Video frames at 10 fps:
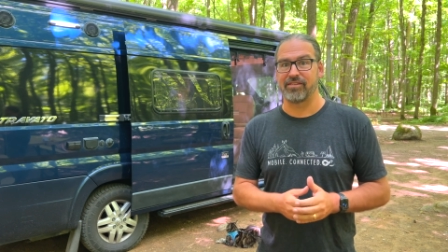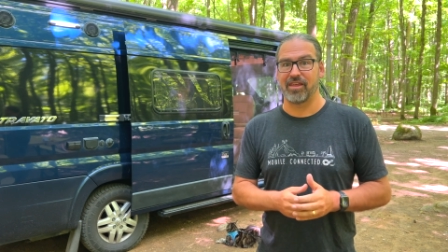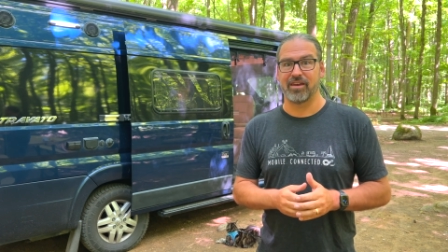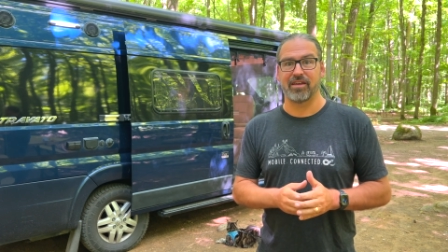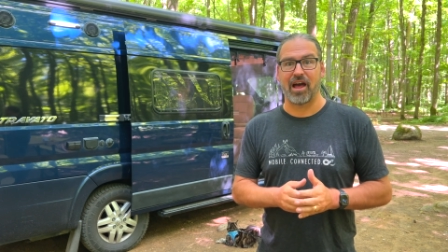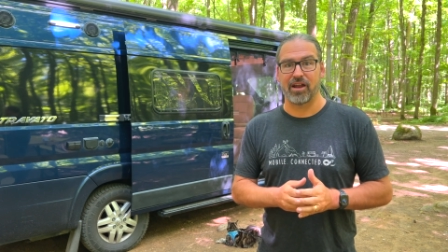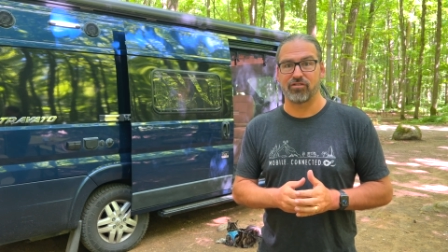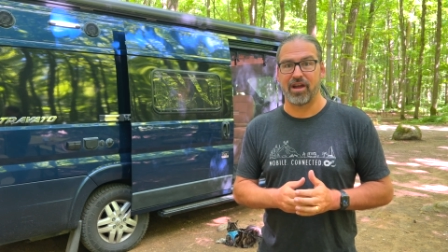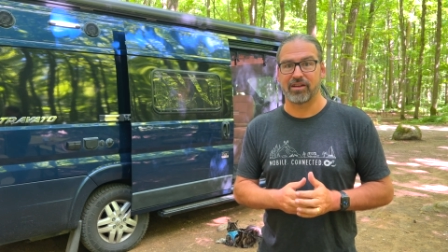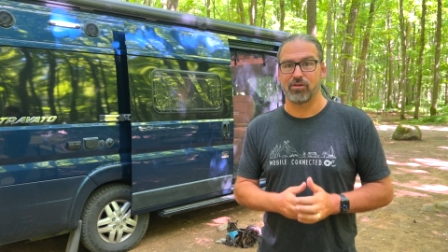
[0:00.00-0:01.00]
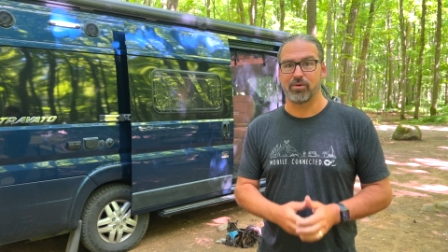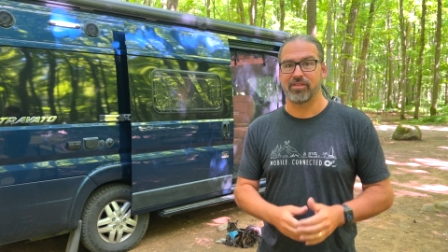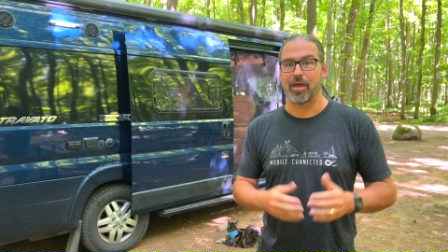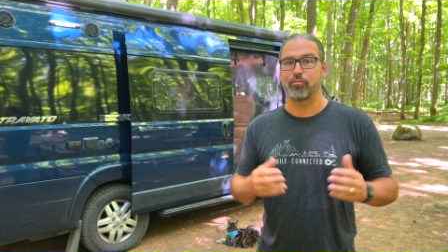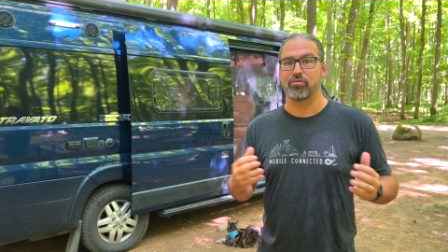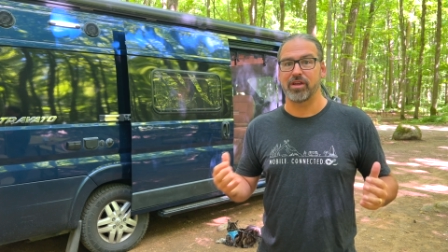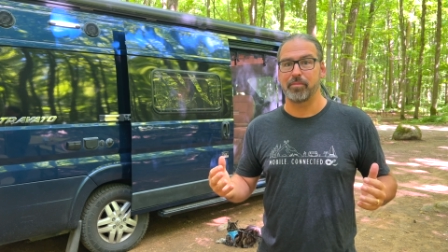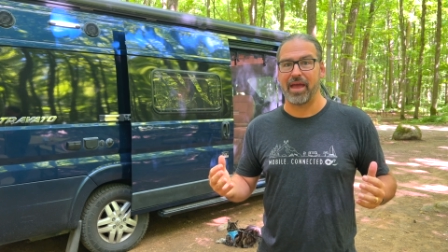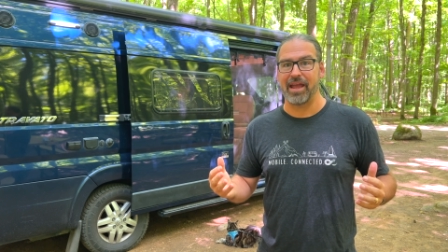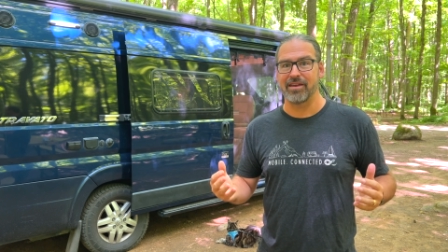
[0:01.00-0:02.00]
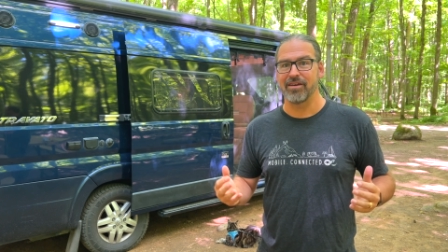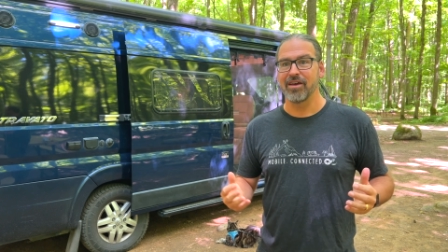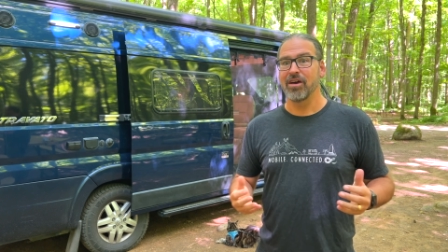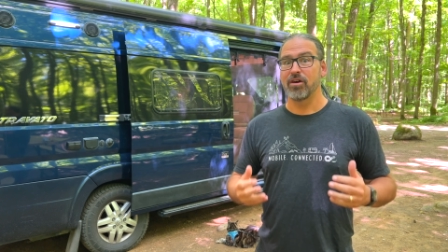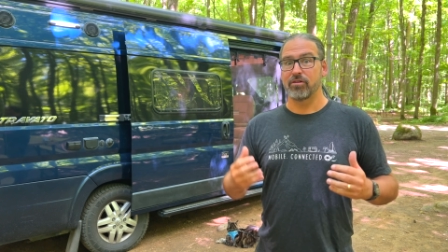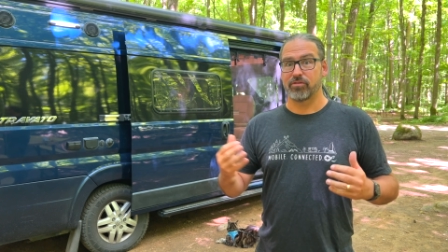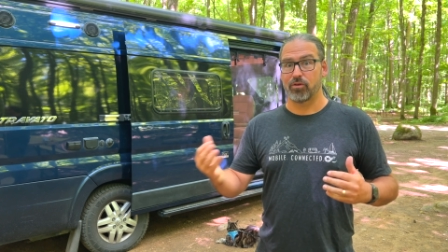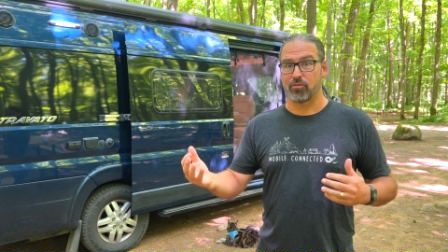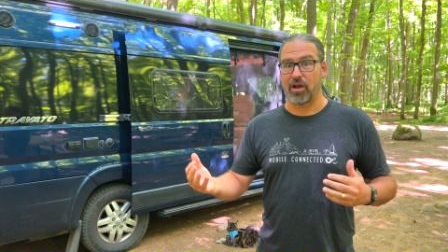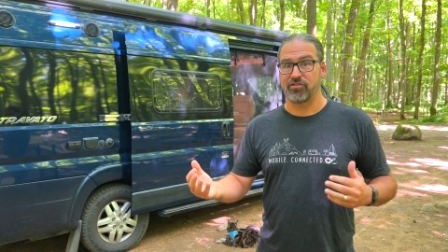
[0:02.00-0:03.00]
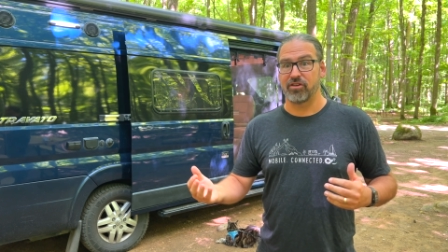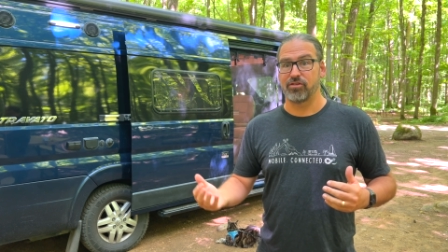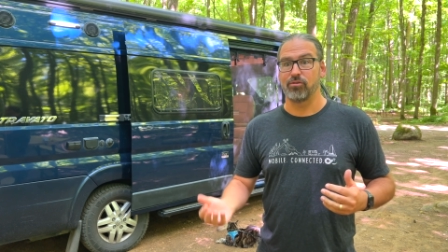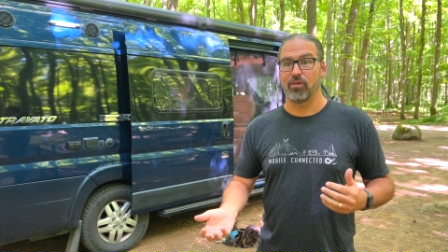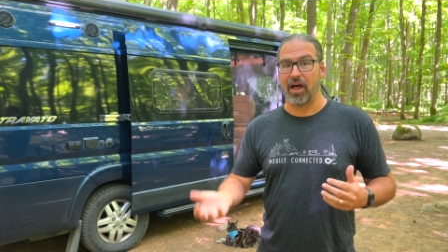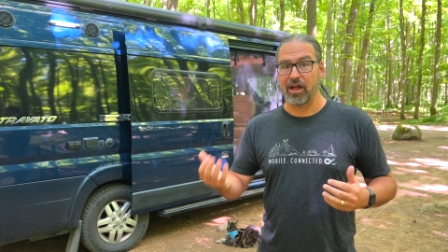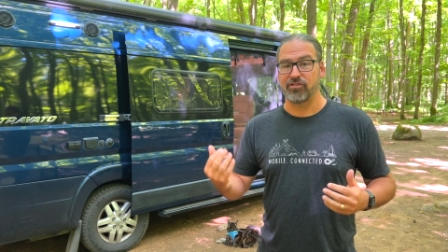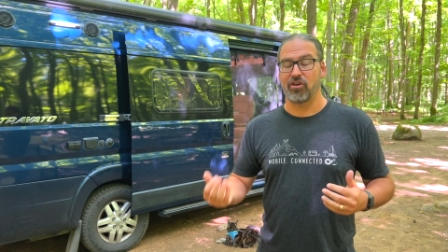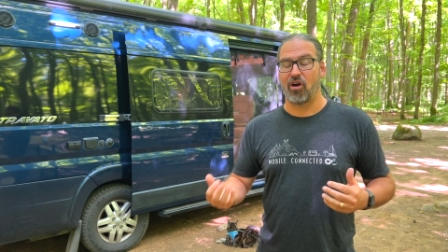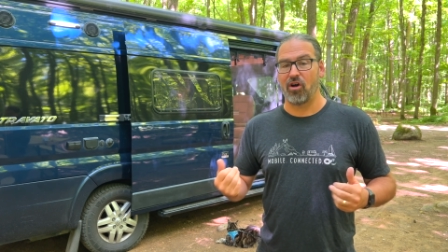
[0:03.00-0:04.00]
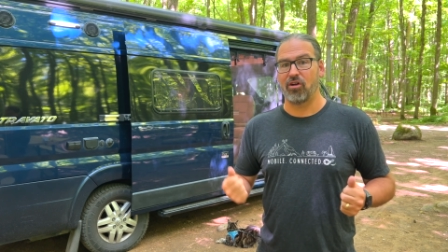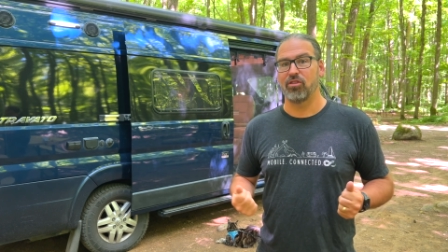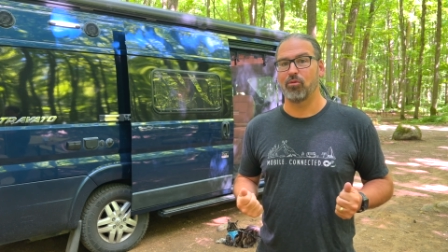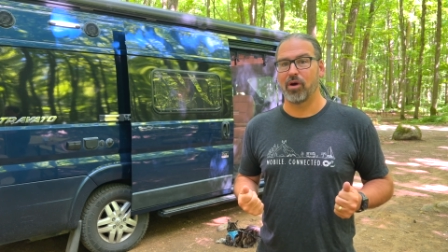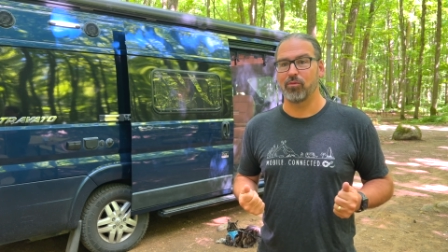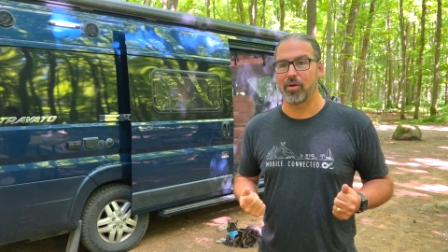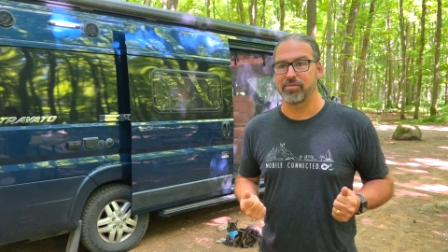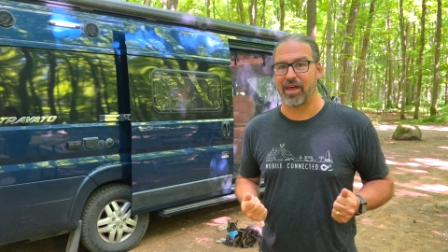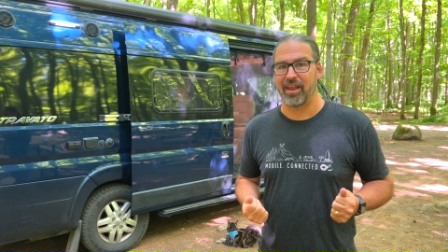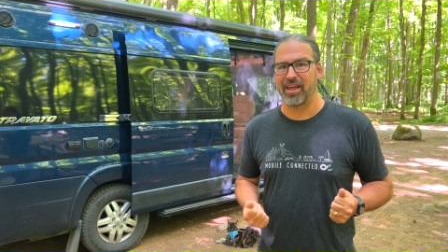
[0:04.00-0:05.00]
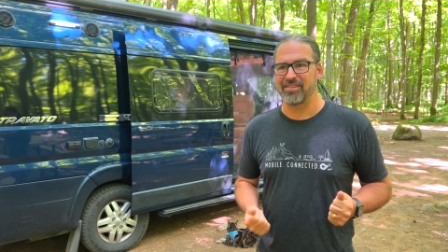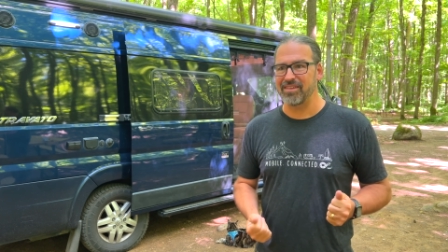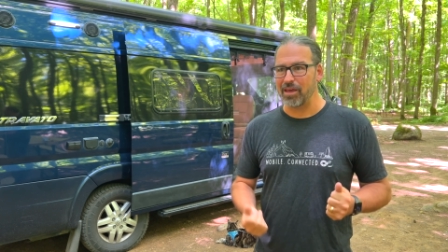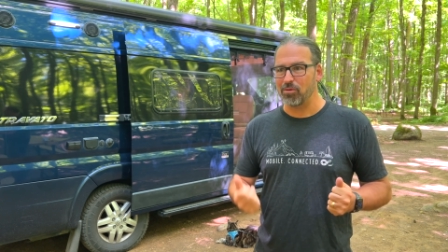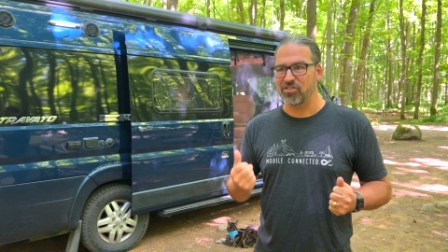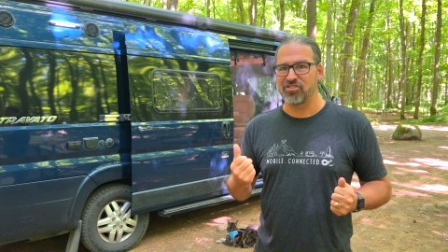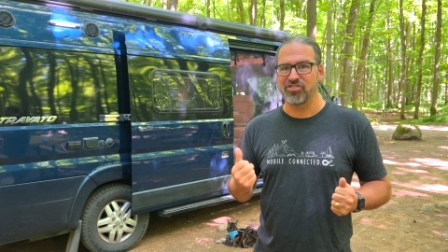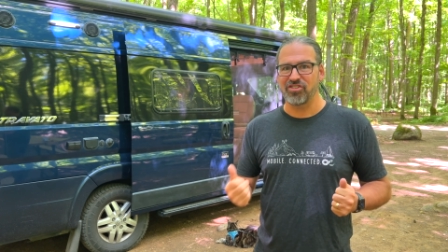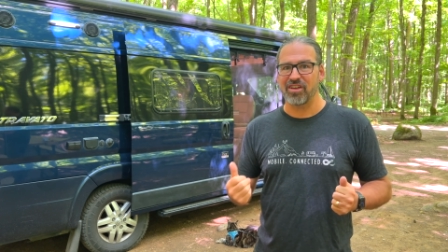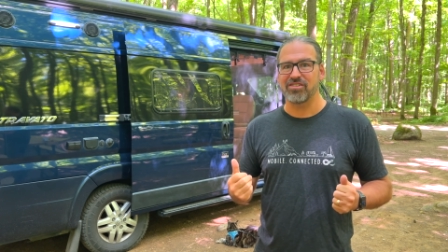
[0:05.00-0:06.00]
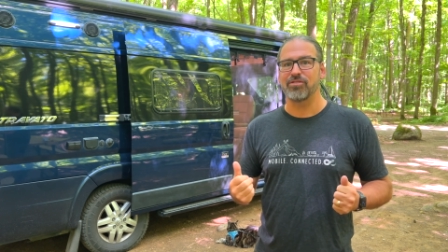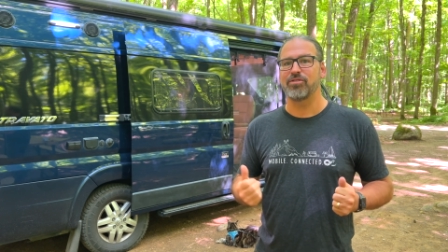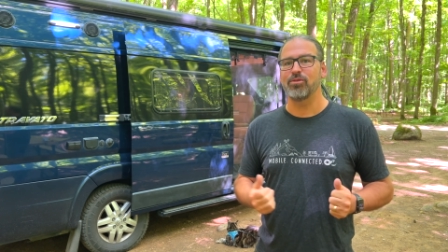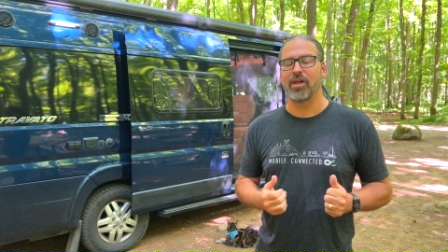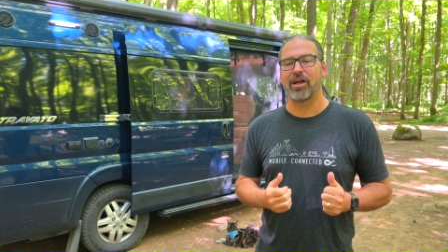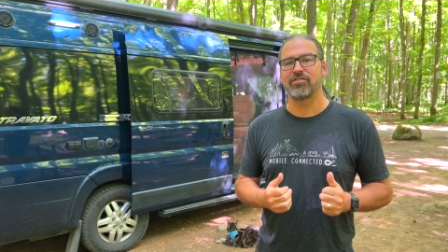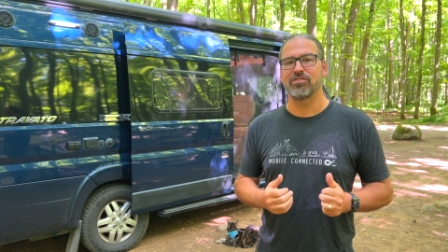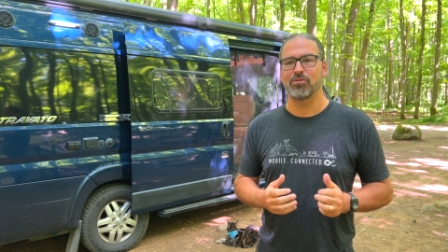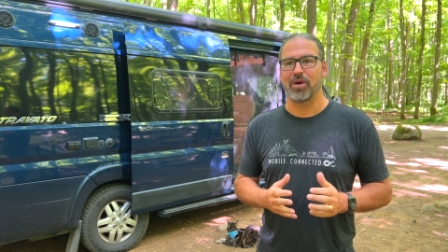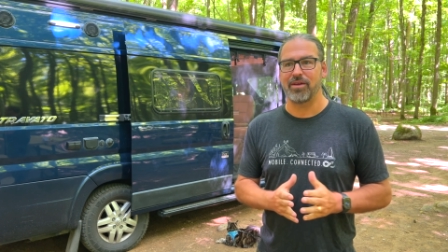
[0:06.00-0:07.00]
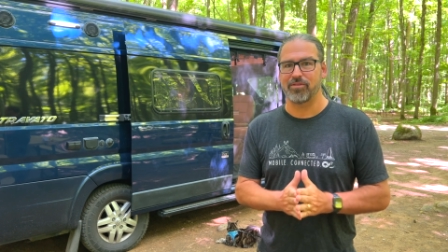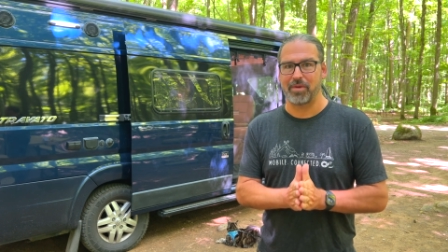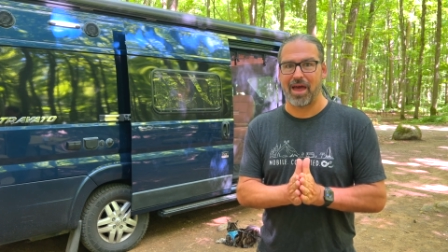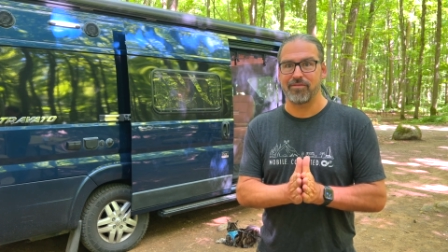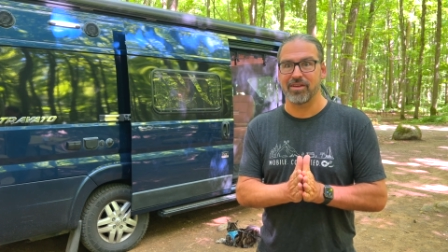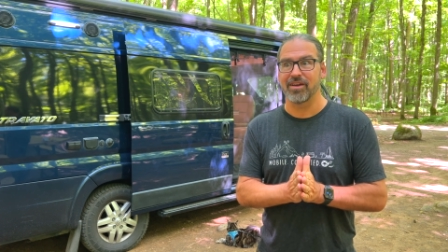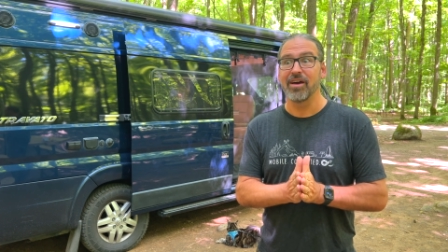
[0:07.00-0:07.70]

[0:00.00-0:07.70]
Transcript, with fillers: They had contracted with and prepaid for Russia to launch all the OneWeb satellites, and they were just a few launches away from having